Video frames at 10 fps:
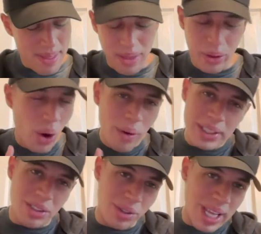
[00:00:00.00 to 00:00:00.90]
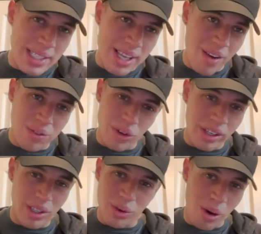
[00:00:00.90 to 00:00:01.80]
you always knew that South Florida
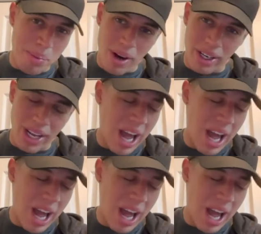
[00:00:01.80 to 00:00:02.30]
could throw a party.